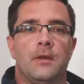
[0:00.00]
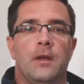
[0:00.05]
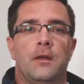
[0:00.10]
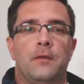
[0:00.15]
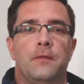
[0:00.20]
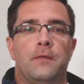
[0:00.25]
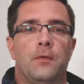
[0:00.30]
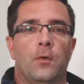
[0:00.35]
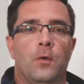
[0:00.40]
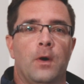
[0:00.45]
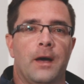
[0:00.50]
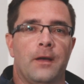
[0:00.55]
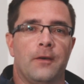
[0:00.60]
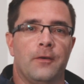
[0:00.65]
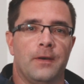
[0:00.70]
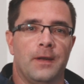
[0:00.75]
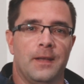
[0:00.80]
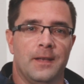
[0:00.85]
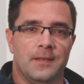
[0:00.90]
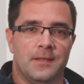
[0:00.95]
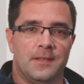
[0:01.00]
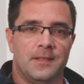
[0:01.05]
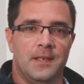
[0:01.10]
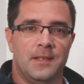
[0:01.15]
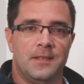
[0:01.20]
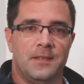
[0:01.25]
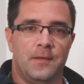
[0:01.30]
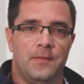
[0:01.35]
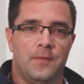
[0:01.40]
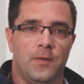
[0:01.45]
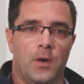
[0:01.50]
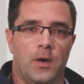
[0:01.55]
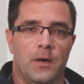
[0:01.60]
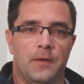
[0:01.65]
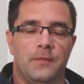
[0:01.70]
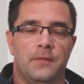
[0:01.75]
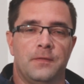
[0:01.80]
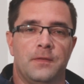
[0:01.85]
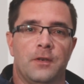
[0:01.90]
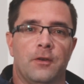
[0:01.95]
and
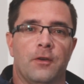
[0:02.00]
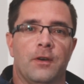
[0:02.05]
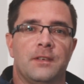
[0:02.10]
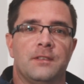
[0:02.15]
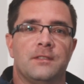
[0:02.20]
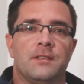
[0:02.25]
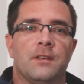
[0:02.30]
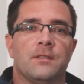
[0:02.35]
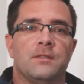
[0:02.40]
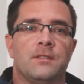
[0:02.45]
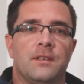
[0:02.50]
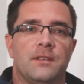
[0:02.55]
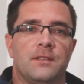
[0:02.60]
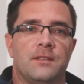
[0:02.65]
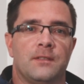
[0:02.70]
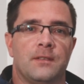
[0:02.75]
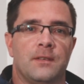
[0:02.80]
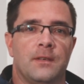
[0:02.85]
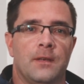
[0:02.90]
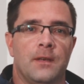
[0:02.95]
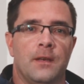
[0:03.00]
465 degrees Celsius.